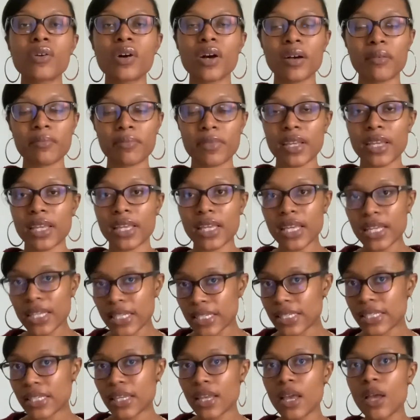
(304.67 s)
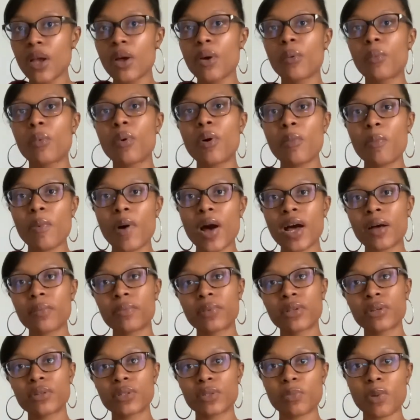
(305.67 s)
The heat will pop
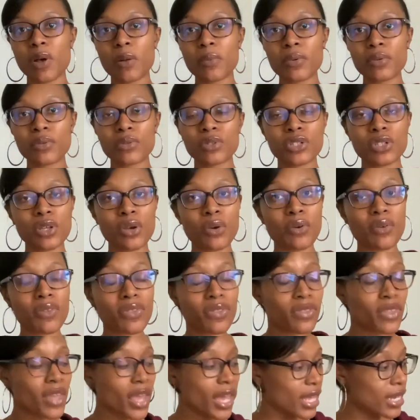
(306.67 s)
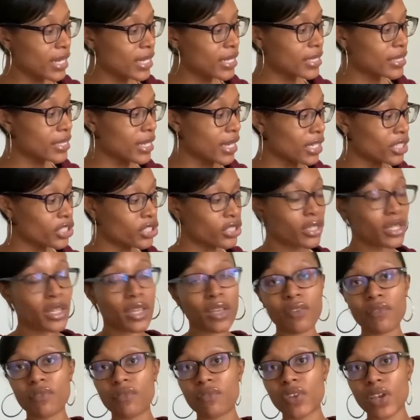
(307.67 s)
those bubbles, so that is actually
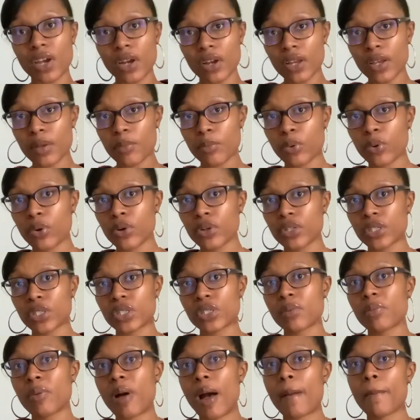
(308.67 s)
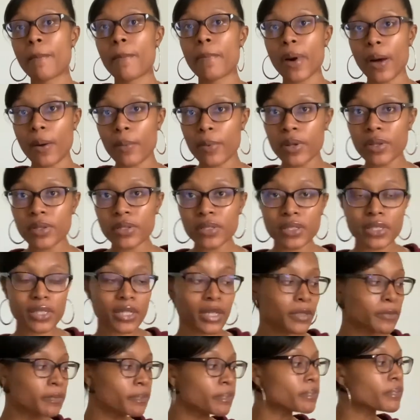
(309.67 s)
very important to pop bubbles.
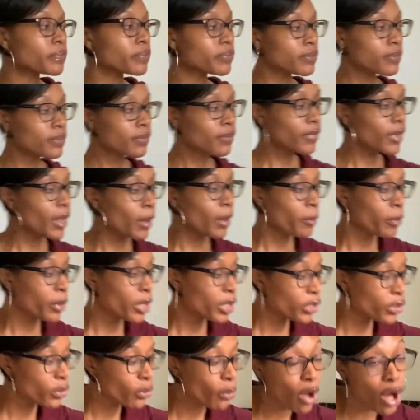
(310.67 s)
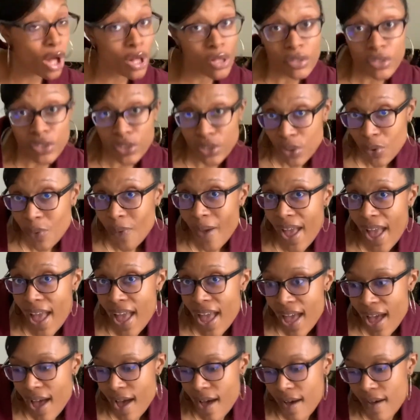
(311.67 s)
But you also
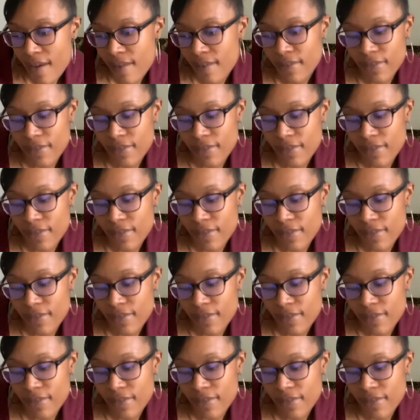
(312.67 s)
have,